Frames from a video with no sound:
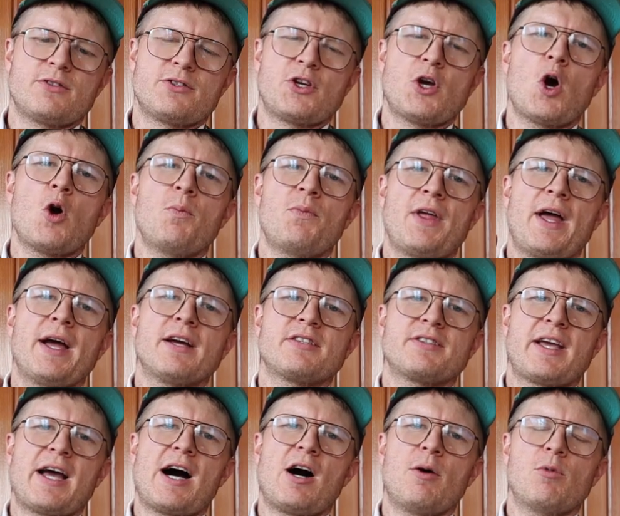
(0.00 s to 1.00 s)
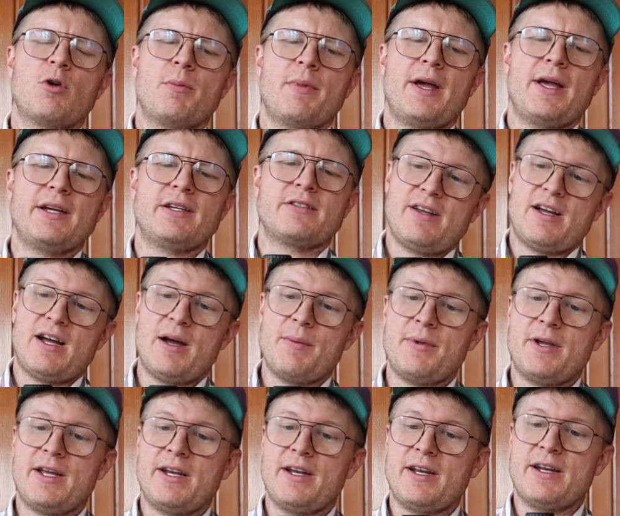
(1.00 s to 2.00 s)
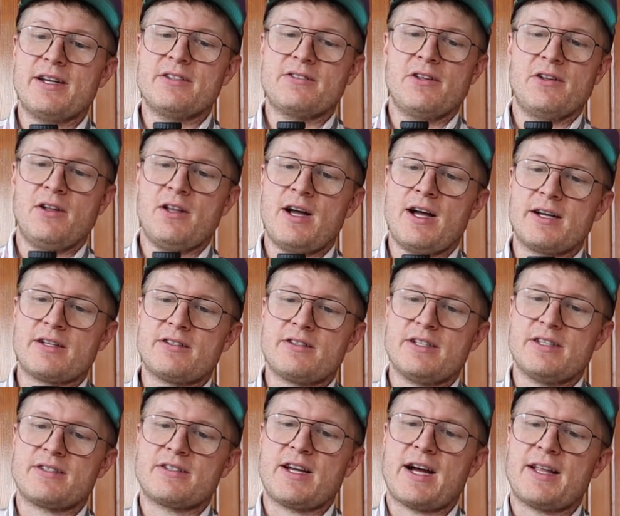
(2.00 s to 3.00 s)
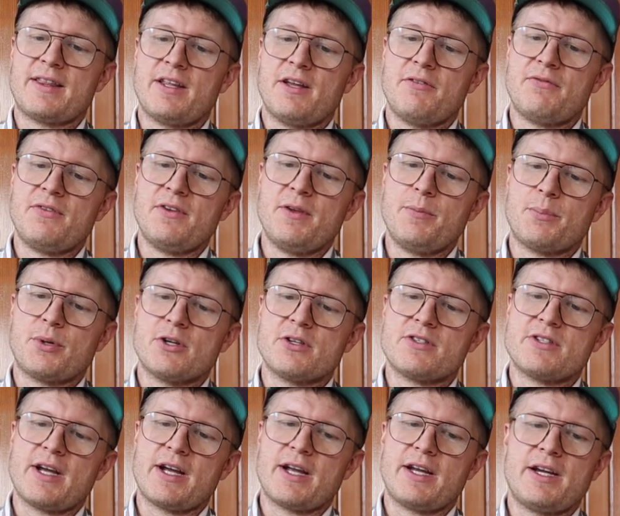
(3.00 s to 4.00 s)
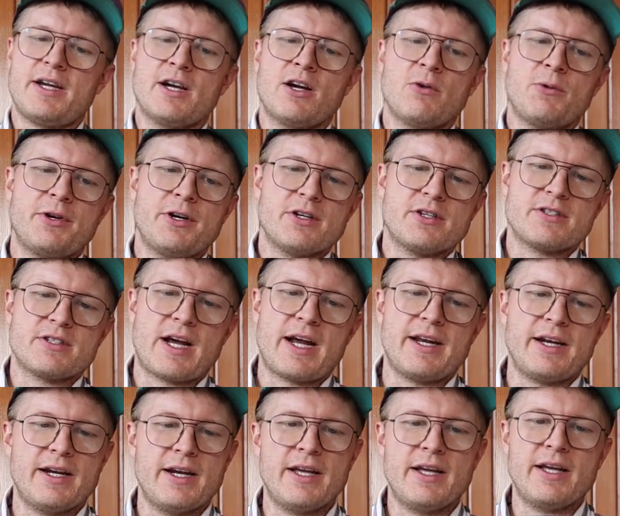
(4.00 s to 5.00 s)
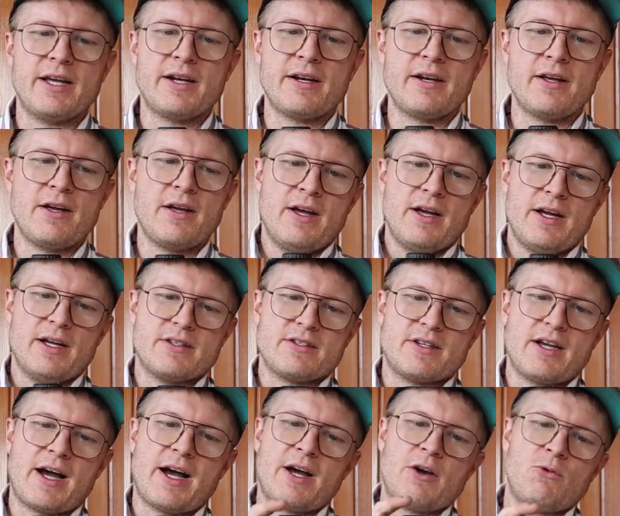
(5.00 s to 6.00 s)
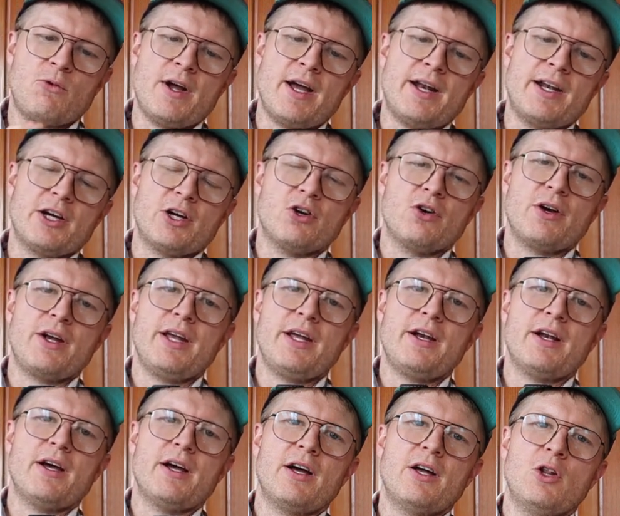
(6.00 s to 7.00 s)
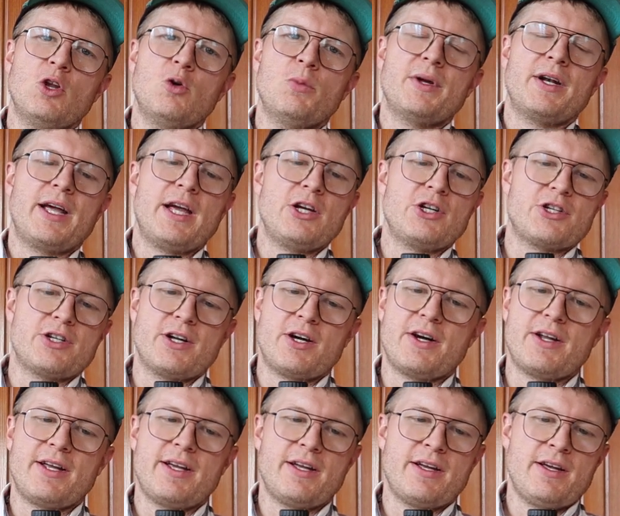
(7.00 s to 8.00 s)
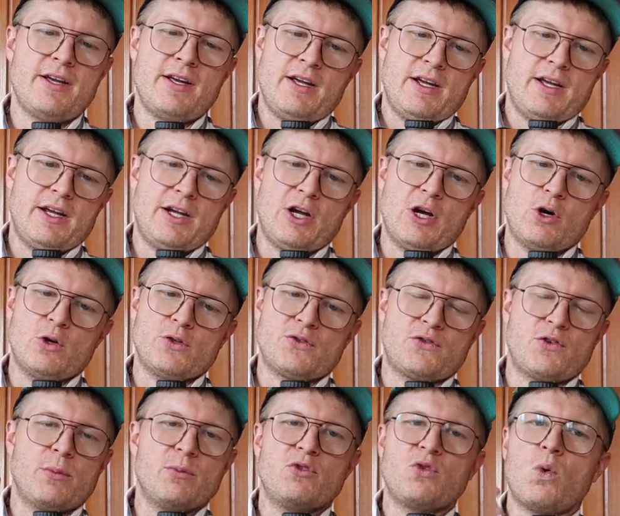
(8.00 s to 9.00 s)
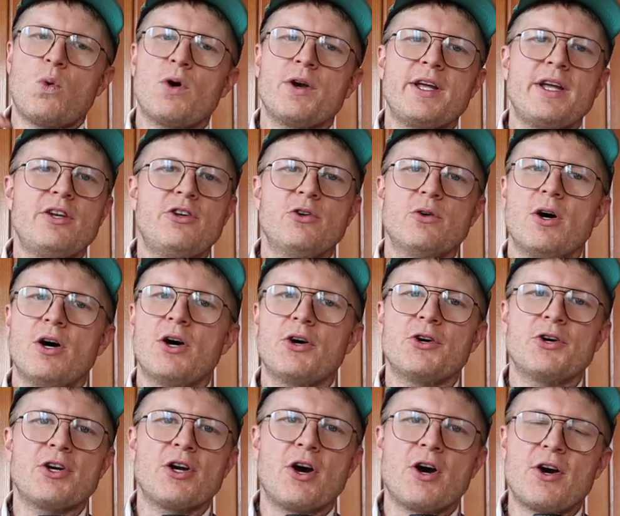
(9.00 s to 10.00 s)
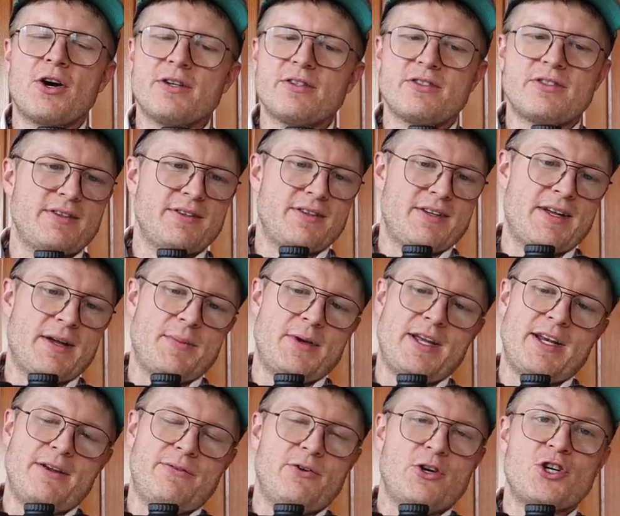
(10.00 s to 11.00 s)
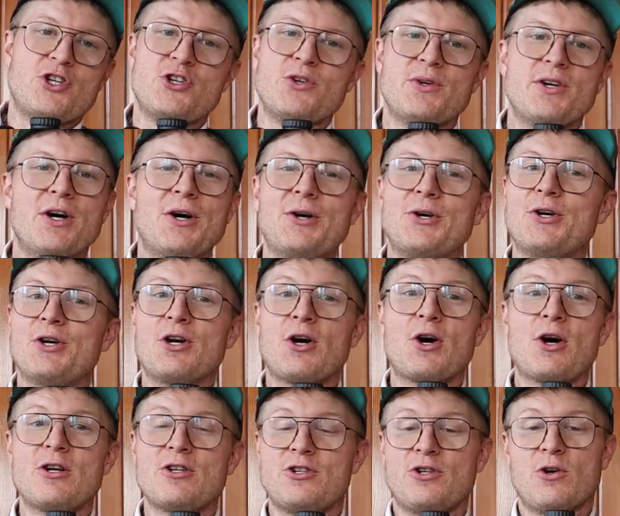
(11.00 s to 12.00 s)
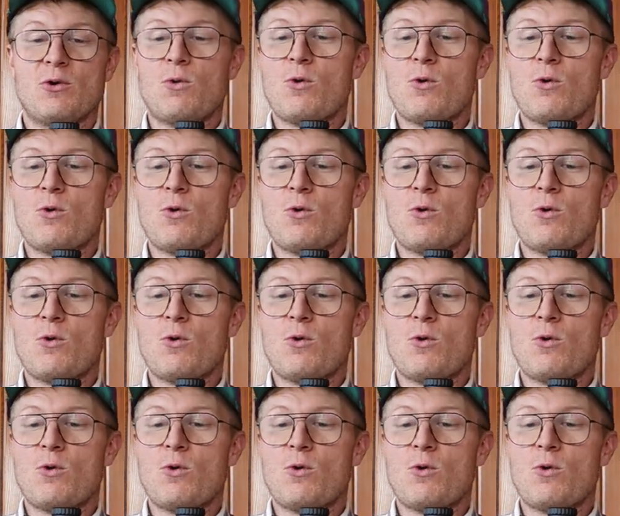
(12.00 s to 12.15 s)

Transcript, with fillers: scope that Excalibur makes. I mean, it is deluxe. It's got the feet per second here when you're sighting it in. It's got red and green uh, illumination on it. It goes from 20 to 100 yards. I mean, if you're shooting 100 yards, you're